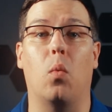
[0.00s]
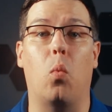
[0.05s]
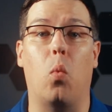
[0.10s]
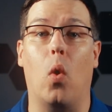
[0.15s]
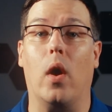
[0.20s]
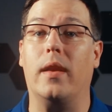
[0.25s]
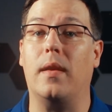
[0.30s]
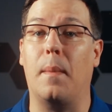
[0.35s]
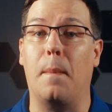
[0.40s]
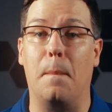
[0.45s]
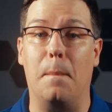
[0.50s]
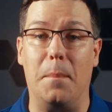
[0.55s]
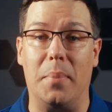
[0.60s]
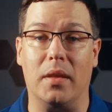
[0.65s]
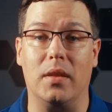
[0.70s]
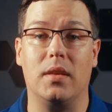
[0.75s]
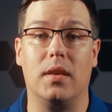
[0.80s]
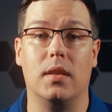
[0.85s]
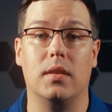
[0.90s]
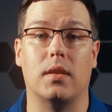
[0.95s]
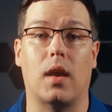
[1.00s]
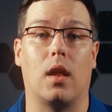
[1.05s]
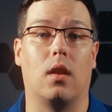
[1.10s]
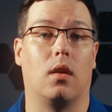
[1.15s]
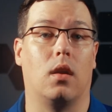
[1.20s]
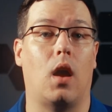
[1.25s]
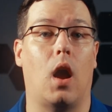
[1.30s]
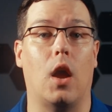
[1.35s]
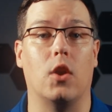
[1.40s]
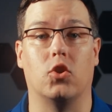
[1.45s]
$1 billion
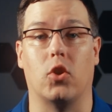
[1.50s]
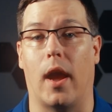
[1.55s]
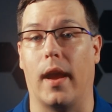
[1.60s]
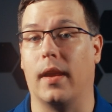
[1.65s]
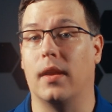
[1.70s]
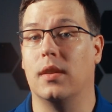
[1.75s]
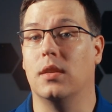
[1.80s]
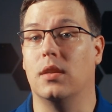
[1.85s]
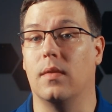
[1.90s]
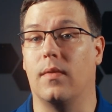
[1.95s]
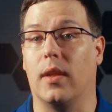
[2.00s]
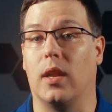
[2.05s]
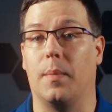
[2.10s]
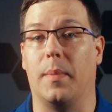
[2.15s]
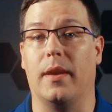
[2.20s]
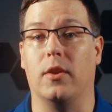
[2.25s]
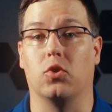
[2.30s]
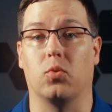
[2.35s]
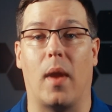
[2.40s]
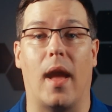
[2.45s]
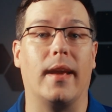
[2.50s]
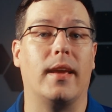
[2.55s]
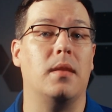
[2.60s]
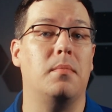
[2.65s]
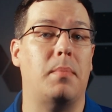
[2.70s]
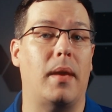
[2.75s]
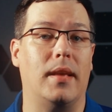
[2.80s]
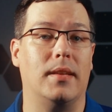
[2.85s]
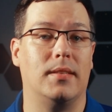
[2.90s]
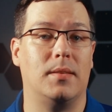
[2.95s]
contract to develop a
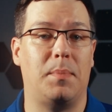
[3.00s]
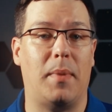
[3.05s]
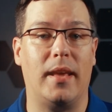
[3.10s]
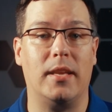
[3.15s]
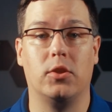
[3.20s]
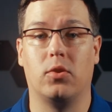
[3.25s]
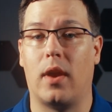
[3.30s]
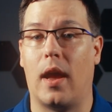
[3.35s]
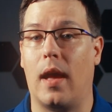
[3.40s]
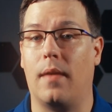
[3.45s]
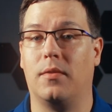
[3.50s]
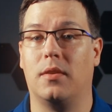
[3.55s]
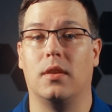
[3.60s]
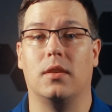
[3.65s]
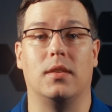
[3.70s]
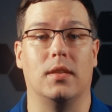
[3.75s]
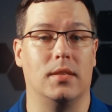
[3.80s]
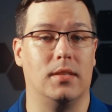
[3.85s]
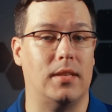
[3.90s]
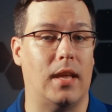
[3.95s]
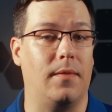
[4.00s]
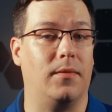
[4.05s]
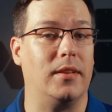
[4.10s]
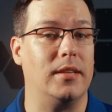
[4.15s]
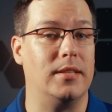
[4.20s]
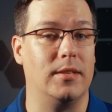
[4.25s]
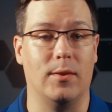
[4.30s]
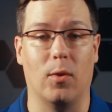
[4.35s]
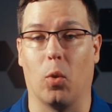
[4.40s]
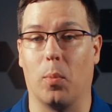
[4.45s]
Dragon-based spacecraft to safely
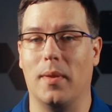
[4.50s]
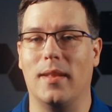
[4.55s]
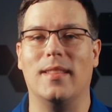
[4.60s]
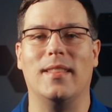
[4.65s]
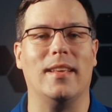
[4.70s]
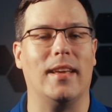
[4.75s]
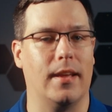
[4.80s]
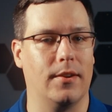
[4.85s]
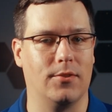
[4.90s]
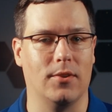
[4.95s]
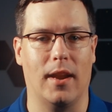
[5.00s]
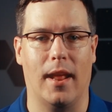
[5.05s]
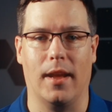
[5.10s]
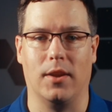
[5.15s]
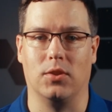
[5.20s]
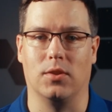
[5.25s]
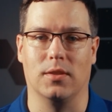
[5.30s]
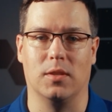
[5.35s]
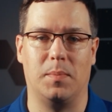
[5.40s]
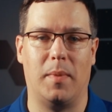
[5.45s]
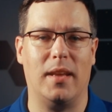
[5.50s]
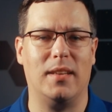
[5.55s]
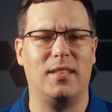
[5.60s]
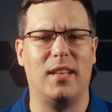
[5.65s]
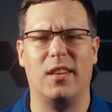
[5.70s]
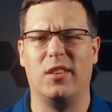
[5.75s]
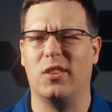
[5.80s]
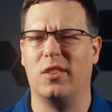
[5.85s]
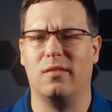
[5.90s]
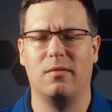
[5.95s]
deorbit the International Space
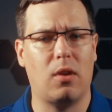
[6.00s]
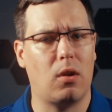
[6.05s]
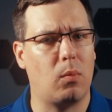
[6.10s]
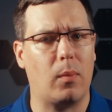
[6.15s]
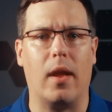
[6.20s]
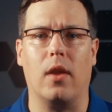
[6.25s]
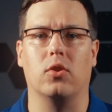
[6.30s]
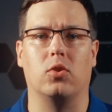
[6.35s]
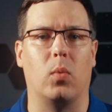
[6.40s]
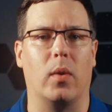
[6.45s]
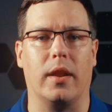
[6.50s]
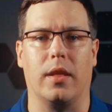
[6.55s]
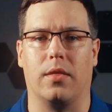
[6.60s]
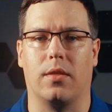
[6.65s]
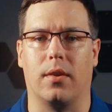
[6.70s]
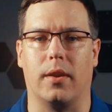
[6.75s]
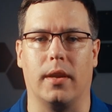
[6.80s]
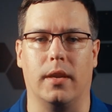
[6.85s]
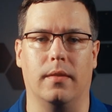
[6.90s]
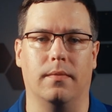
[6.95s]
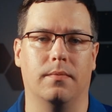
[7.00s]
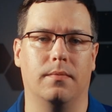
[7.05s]
Station around 2030.